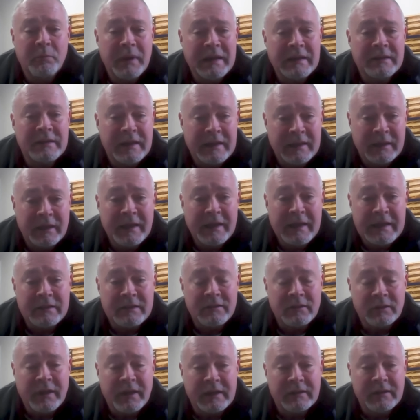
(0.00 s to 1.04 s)
to maintain
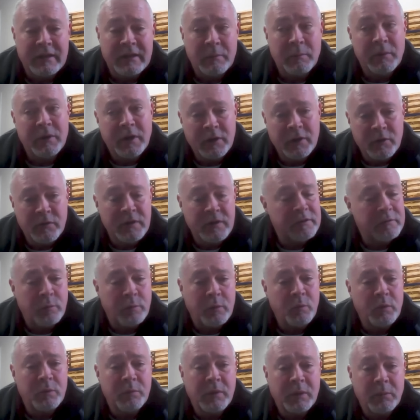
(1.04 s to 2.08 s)
lanes a lot of time. And under
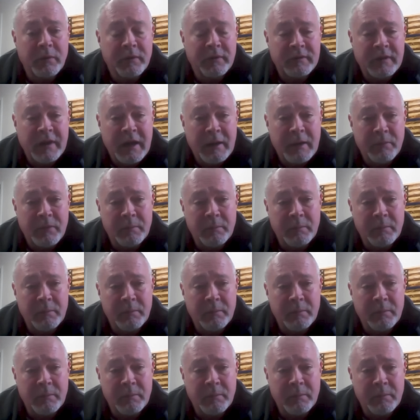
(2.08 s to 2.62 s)
this, we wouldn't be able to stop